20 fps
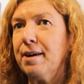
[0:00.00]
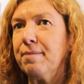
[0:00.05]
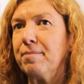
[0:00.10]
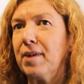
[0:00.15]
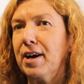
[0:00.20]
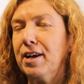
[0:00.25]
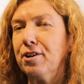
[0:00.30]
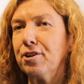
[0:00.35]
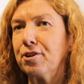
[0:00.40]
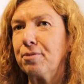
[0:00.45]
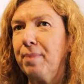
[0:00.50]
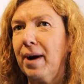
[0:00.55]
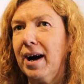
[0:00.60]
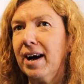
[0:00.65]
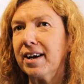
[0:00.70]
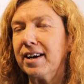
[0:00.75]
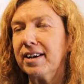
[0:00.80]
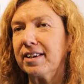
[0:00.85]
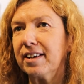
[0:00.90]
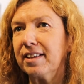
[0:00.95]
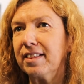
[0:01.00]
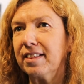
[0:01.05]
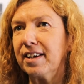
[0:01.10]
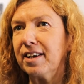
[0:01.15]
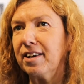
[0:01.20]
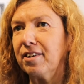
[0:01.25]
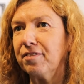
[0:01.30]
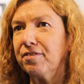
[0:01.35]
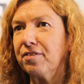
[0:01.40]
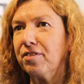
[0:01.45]
I look back and I
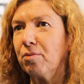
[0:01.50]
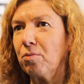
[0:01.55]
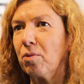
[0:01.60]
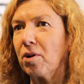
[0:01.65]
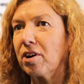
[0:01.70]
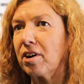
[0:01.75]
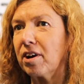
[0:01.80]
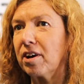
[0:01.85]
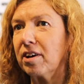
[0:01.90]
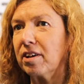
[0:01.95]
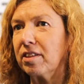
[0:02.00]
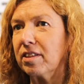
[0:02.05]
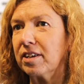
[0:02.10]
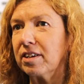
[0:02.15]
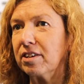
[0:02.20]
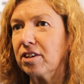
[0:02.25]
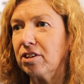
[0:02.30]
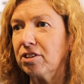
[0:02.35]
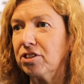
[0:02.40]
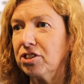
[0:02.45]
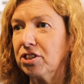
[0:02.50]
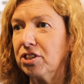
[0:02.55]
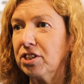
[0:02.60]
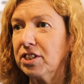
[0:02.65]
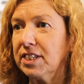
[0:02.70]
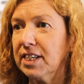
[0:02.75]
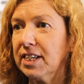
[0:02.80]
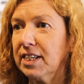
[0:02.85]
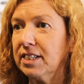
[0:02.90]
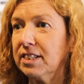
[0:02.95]
think of the work that Include Youth
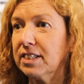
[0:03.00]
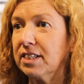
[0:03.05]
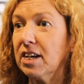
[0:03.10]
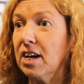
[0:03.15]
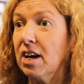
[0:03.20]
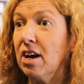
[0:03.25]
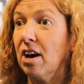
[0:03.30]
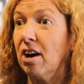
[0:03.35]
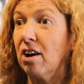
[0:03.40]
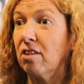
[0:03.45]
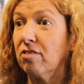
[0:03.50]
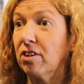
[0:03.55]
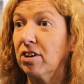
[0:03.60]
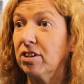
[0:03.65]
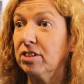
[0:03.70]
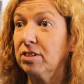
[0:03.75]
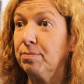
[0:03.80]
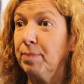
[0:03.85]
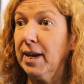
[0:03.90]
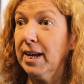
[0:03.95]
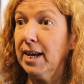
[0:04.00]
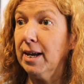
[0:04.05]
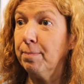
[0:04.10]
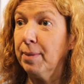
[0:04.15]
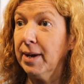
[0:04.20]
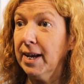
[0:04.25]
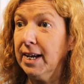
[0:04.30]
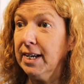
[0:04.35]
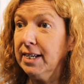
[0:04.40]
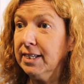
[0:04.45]
did around
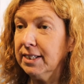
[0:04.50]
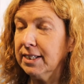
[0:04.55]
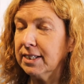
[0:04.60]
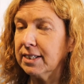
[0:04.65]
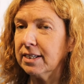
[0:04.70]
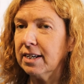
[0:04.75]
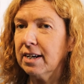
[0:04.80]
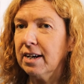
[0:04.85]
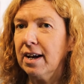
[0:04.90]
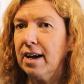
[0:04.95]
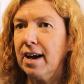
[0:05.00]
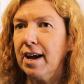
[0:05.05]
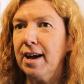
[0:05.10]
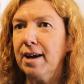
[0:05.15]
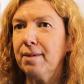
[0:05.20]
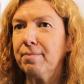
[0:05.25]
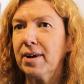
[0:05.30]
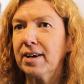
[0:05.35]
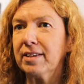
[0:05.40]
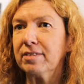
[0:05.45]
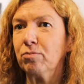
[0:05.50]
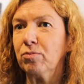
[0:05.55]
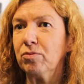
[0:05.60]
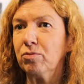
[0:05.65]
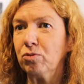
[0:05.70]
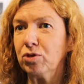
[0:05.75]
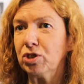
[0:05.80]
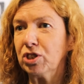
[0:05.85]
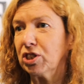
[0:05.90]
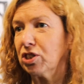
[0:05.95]
PEPs
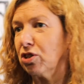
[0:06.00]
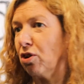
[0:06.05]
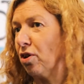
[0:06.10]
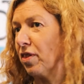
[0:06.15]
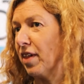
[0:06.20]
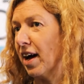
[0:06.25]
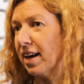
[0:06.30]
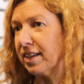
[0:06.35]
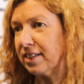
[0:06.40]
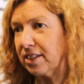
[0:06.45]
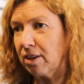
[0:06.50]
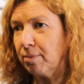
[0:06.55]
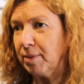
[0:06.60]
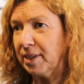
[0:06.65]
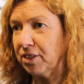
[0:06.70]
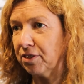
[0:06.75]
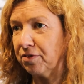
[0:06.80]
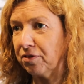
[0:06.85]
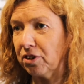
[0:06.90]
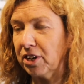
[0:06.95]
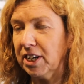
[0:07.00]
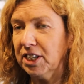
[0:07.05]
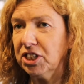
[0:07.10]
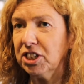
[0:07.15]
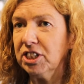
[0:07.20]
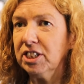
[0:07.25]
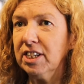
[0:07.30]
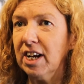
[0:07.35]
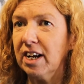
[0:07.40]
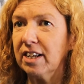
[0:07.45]
and saw that come into
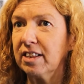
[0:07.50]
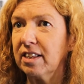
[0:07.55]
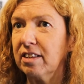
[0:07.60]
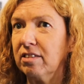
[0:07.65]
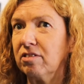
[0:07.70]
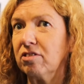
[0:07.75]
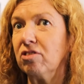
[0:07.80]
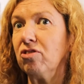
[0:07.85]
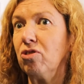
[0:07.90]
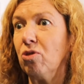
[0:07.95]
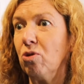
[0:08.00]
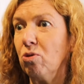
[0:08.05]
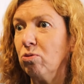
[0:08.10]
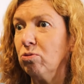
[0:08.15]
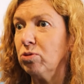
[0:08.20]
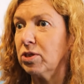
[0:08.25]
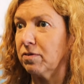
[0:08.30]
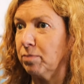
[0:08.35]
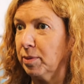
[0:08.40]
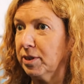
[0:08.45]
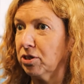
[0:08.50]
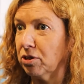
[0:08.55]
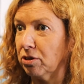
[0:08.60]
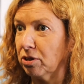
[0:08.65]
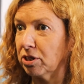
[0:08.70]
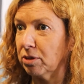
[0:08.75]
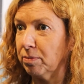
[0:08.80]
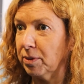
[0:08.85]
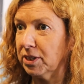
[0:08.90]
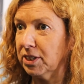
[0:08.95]
fruition, and those have been
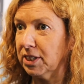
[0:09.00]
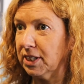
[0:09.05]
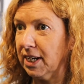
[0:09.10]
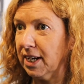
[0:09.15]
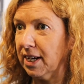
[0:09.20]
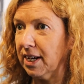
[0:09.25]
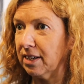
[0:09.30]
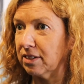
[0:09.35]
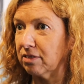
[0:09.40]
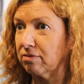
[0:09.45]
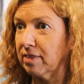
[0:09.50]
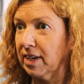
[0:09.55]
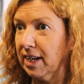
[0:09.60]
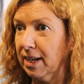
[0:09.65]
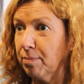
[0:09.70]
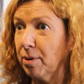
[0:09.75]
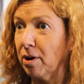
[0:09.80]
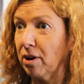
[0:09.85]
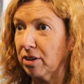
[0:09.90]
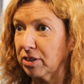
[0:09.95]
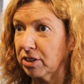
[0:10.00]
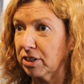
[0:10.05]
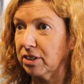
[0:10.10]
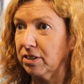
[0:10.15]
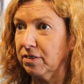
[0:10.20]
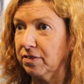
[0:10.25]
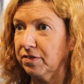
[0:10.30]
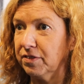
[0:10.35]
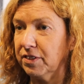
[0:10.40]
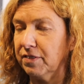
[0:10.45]
talked about today as a really
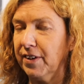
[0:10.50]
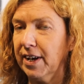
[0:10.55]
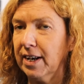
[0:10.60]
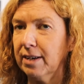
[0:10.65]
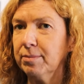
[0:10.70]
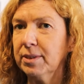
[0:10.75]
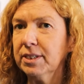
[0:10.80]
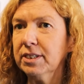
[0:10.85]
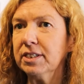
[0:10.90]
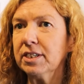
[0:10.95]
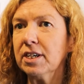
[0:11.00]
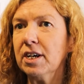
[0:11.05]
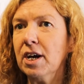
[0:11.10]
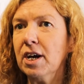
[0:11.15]
positive development.